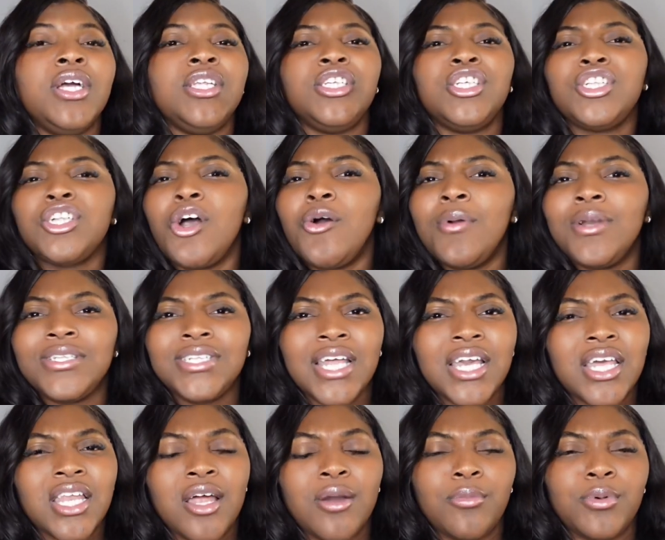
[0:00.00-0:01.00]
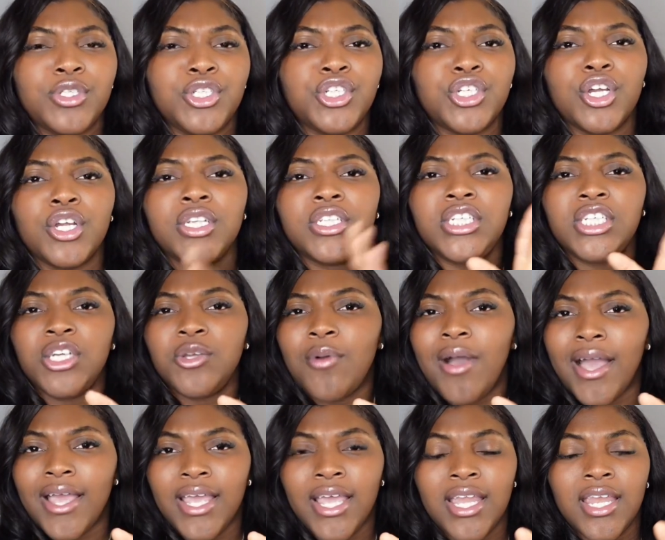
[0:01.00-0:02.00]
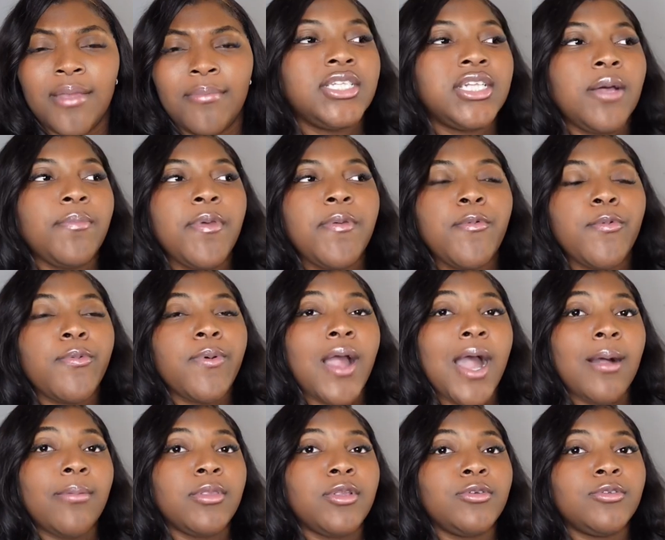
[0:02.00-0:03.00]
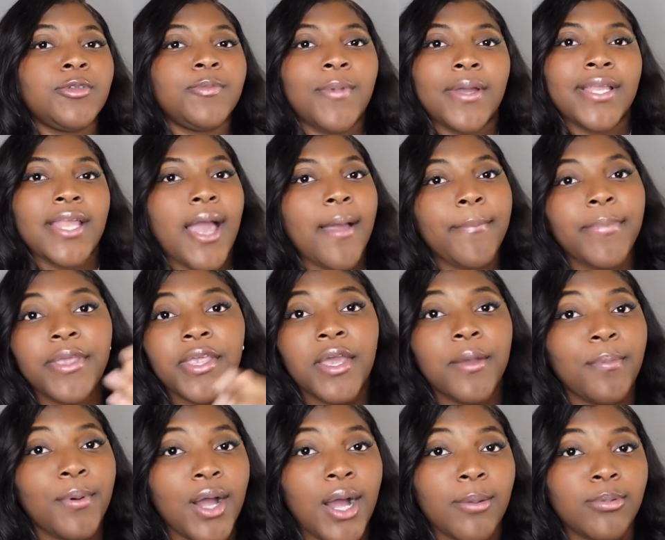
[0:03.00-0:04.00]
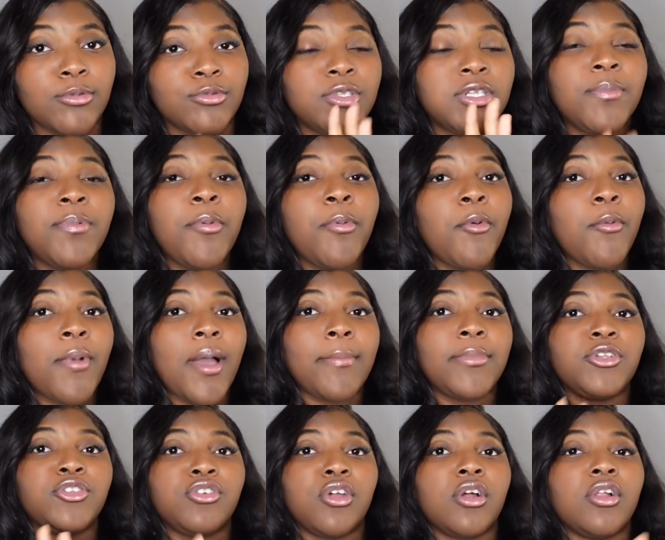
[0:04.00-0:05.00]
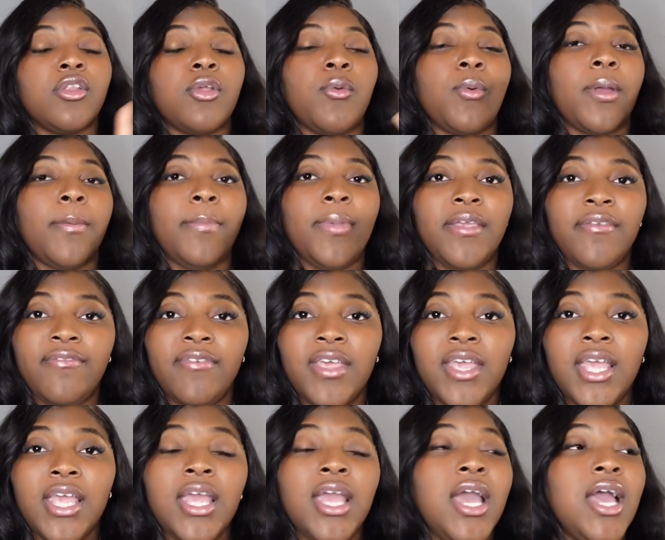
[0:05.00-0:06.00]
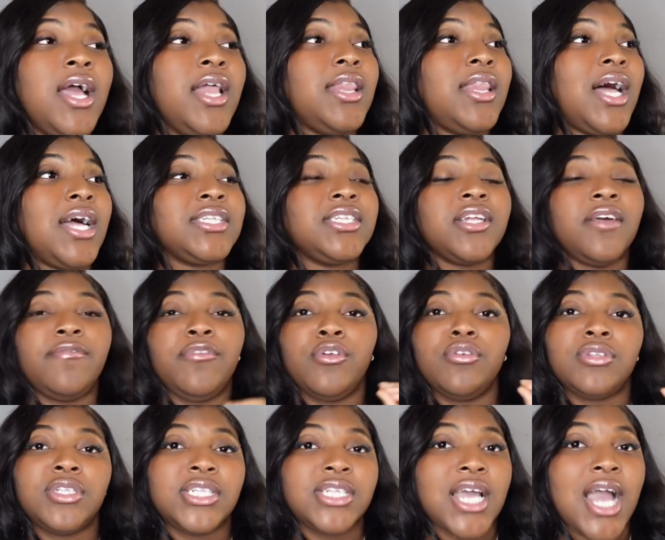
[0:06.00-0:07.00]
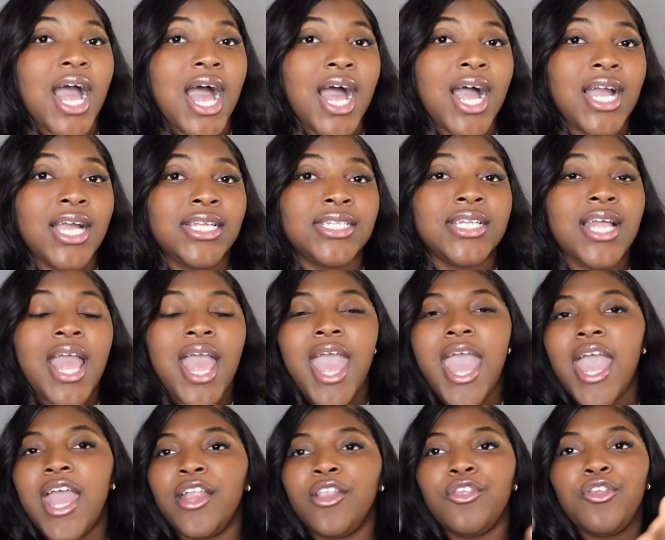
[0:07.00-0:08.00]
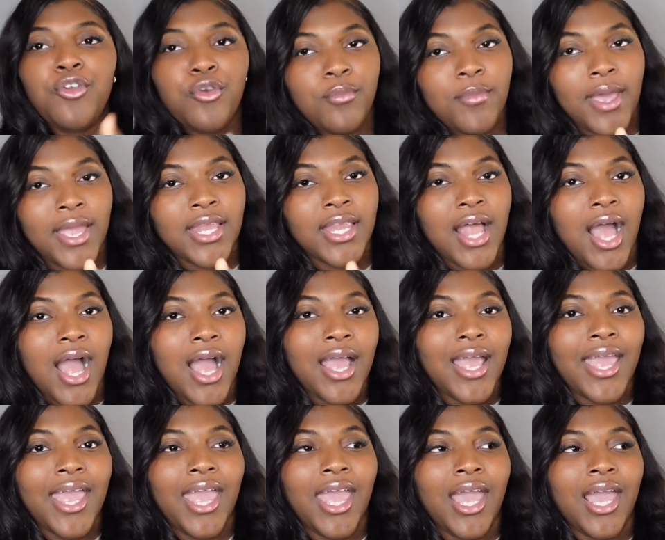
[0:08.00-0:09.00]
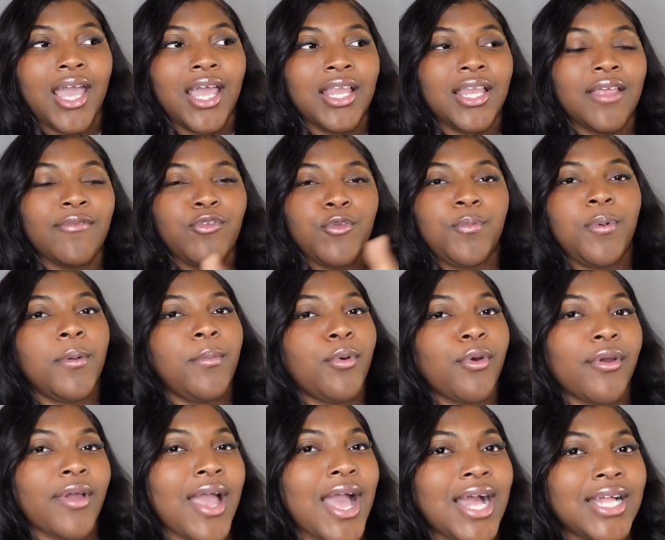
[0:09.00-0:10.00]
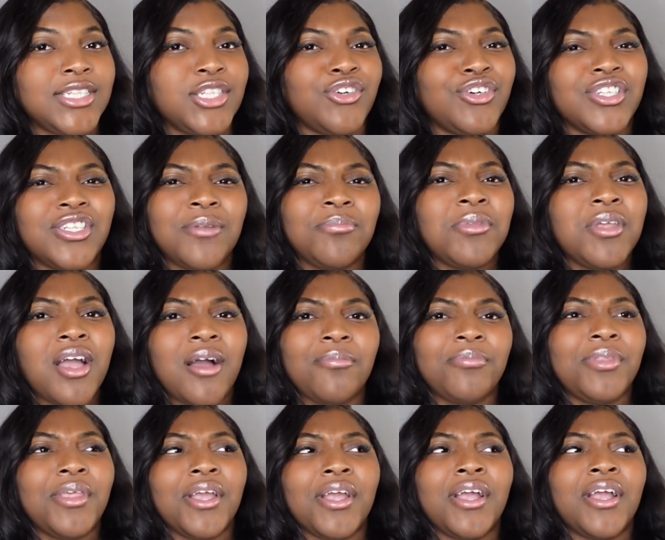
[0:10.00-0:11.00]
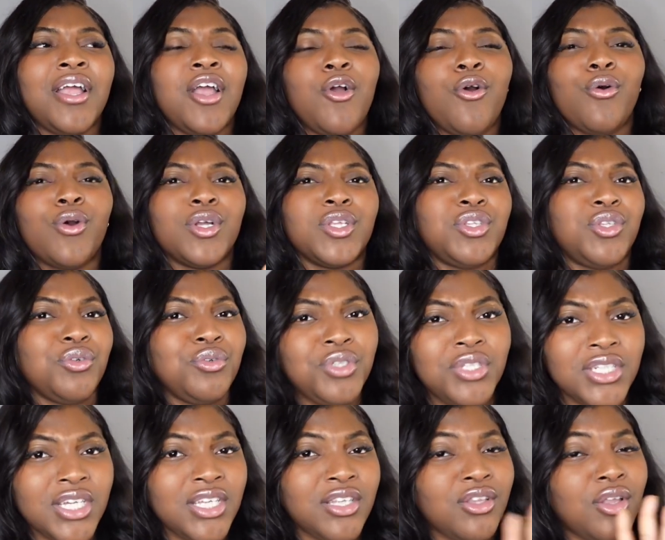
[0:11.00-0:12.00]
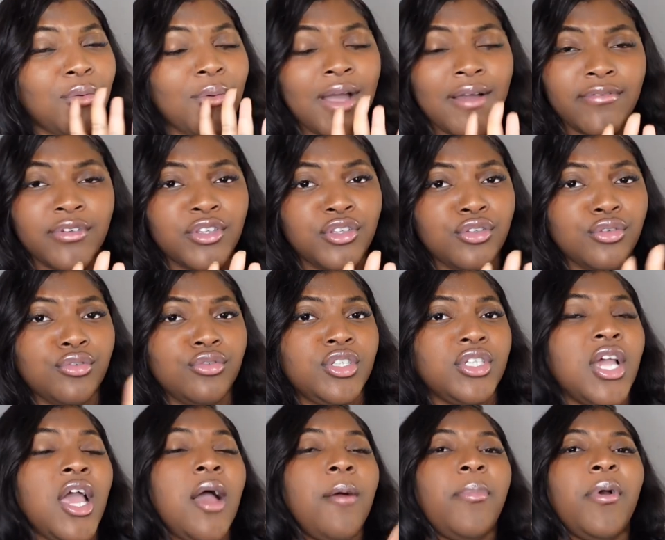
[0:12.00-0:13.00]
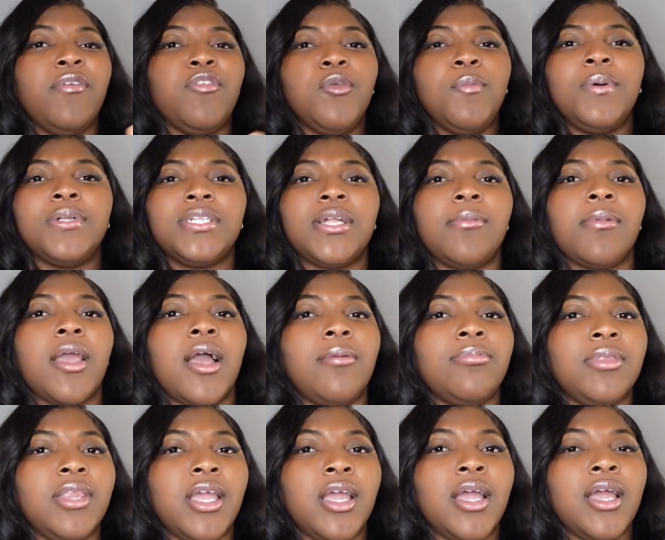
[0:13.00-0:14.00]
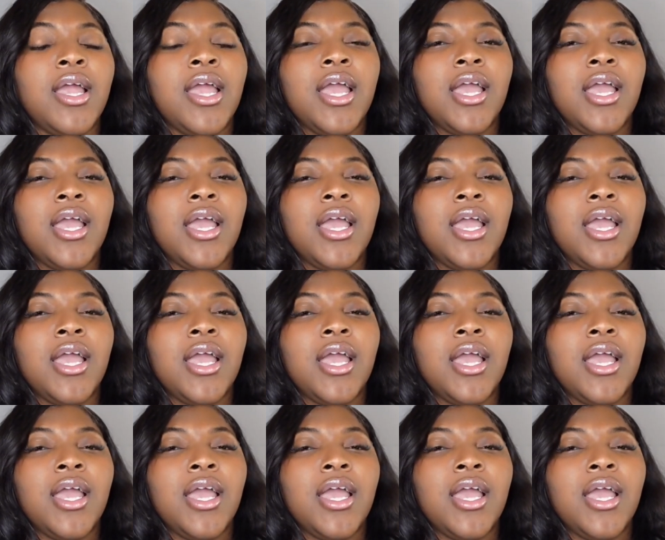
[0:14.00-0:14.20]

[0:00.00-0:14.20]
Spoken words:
Just always take it up with your GYN. And some people problems might not be your problem. Some people might be struggling with BV, lots of UTIs, and you may not. And if you put boric acid or something up there, or douching, don't ever douche, but if you put something up there,